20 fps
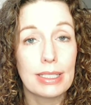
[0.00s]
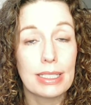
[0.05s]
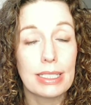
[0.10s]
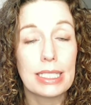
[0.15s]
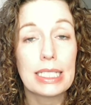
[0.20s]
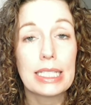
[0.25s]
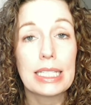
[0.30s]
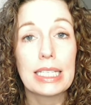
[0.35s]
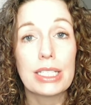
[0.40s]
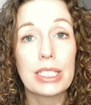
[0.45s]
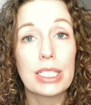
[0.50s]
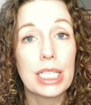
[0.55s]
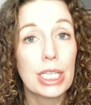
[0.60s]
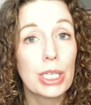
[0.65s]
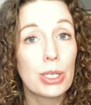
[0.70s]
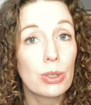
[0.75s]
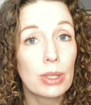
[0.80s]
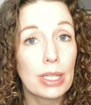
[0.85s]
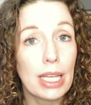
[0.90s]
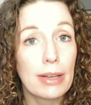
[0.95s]
Did the
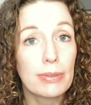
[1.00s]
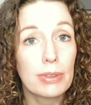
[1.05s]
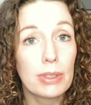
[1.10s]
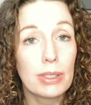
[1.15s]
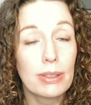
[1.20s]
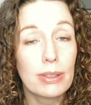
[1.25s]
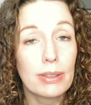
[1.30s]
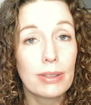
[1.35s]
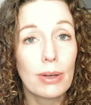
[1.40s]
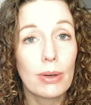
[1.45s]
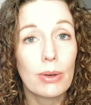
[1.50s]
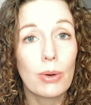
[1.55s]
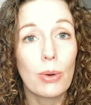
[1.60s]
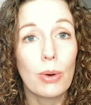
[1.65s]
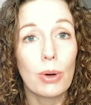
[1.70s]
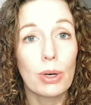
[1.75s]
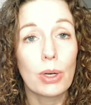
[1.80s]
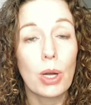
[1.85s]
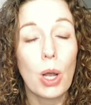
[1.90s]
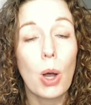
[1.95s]
tier level
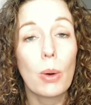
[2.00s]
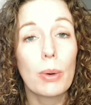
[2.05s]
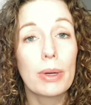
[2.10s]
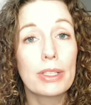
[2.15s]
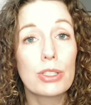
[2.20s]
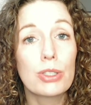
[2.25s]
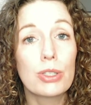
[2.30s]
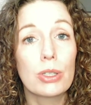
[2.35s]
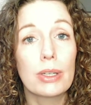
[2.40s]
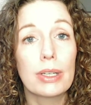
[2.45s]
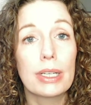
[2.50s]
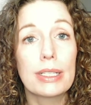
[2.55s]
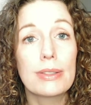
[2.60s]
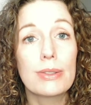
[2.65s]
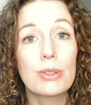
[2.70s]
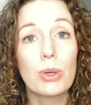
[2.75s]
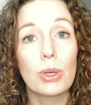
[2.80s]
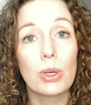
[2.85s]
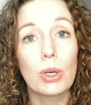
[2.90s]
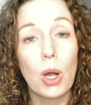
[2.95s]
or
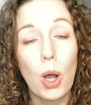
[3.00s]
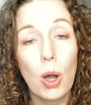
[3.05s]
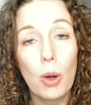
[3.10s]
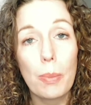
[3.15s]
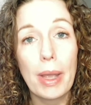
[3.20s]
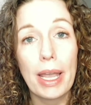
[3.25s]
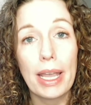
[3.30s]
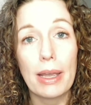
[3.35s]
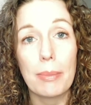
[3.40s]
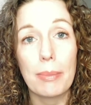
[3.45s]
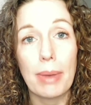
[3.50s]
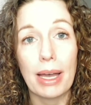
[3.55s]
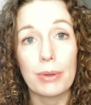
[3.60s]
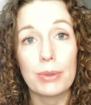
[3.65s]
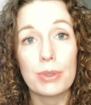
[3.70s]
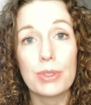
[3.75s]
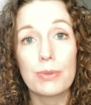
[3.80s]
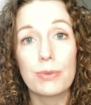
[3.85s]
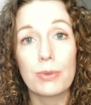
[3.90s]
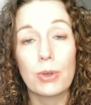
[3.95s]
coinsurance or copay
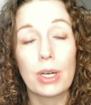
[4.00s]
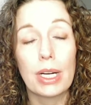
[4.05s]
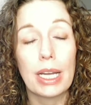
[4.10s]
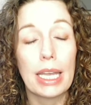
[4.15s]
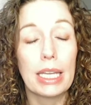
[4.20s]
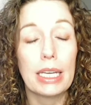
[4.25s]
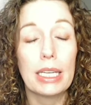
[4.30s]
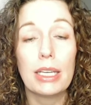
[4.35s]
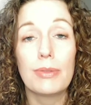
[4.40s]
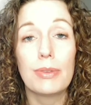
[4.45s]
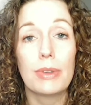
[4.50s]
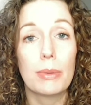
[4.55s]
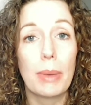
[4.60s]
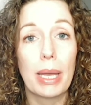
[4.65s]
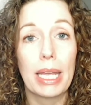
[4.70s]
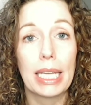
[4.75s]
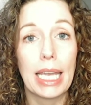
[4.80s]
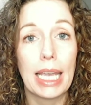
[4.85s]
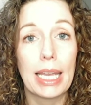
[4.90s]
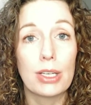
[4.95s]
amounts for any of your
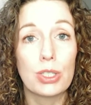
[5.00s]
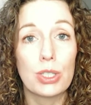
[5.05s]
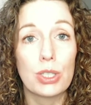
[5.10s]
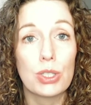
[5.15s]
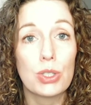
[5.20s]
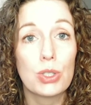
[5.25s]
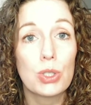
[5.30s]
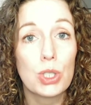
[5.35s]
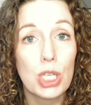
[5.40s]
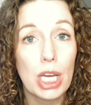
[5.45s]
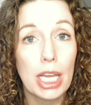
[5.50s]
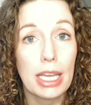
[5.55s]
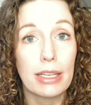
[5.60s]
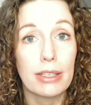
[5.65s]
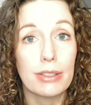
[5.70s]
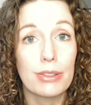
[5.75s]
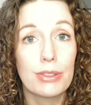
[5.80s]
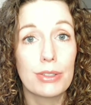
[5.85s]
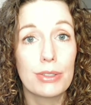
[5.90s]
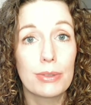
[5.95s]
medications
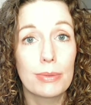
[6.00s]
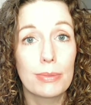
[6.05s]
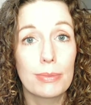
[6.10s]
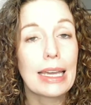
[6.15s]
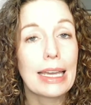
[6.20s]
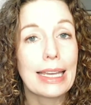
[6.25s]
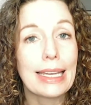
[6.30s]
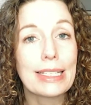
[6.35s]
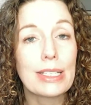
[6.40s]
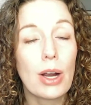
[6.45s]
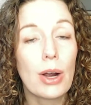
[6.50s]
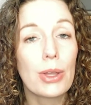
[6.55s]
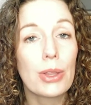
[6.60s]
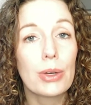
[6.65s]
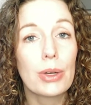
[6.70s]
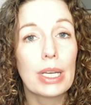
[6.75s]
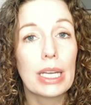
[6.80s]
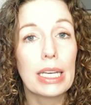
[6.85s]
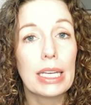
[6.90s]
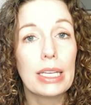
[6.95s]
change? And are
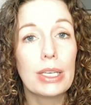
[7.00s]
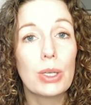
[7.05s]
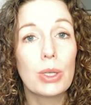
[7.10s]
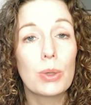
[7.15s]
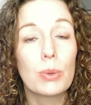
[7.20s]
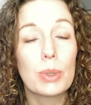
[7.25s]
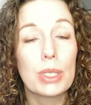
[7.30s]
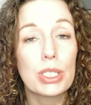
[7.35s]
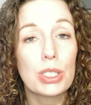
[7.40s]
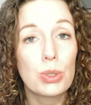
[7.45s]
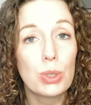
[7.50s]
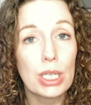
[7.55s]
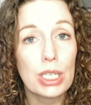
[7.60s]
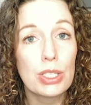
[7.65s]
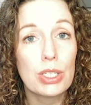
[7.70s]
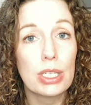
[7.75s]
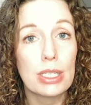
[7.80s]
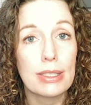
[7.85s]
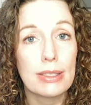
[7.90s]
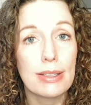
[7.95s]
there any new
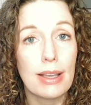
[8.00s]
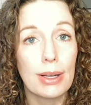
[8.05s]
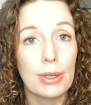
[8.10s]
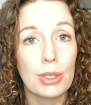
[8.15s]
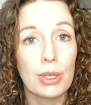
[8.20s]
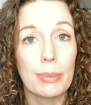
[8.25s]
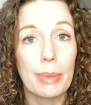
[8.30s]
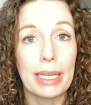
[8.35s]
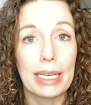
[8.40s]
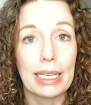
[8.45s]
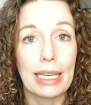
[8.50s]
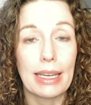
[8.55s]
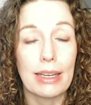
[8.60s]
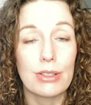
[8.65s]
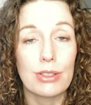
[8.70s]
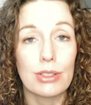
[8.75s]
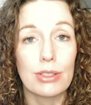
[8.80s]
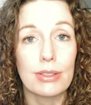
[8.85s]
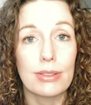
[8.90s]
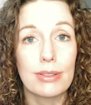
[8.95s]
restrictions on your
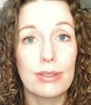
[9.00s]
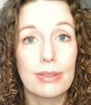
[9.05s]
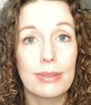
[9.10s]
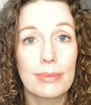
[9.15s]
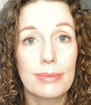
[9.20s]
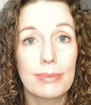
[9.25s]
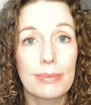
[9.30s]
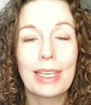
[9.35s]
medications?